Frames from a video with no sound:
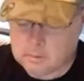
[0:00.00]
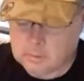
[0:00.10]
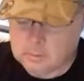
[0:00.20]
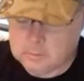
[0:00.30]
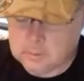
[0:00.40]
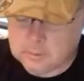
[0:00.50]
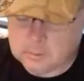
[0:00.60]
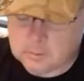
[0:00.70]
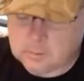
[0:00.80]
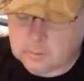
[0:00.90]
Loosen
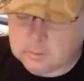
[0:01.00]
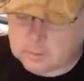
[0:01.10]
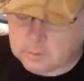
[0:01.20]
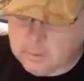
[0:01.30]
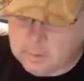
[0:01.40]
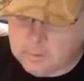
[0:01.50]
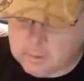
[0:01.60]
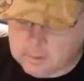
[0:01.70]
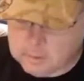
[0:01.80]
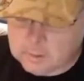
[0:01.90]
the screw here. You
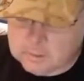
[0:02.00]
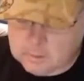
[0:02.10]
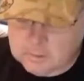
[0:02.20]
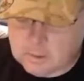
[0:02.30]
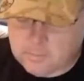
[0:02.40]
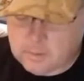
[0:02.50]
can adjust this up or